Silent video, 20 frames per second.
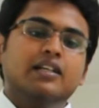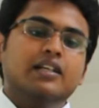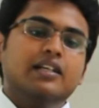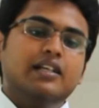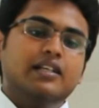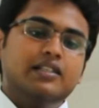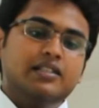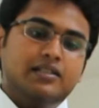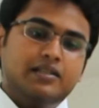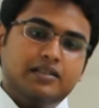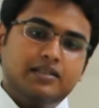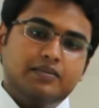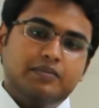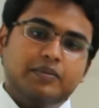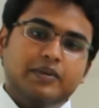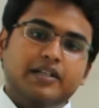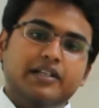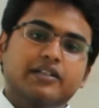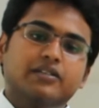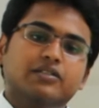is
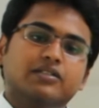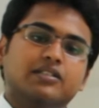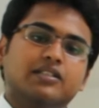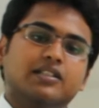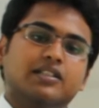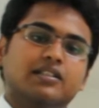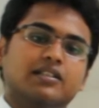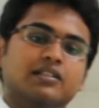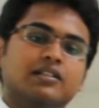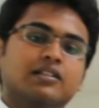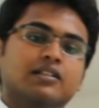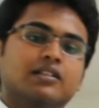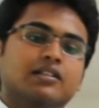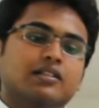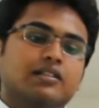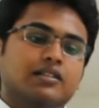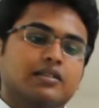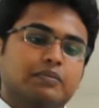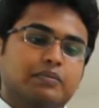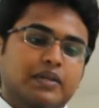producing
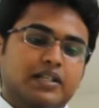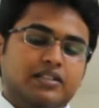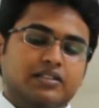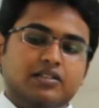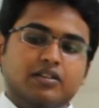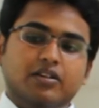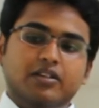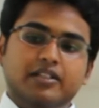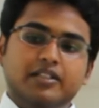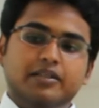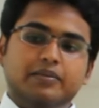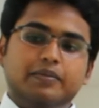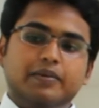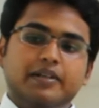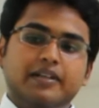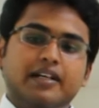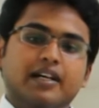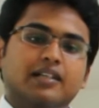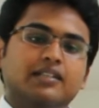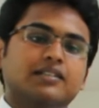the best quality
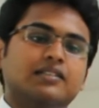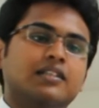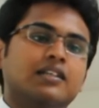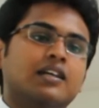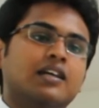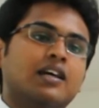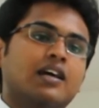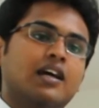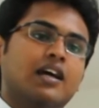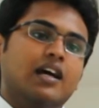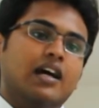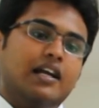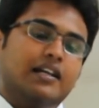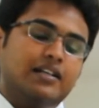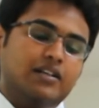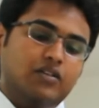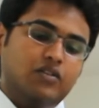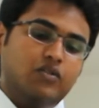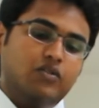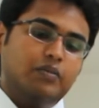products at a
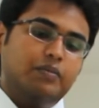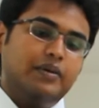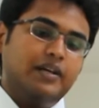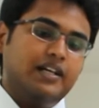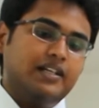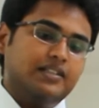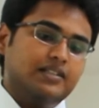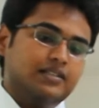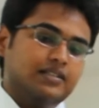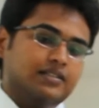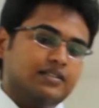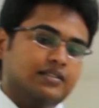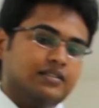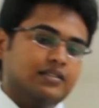lower price.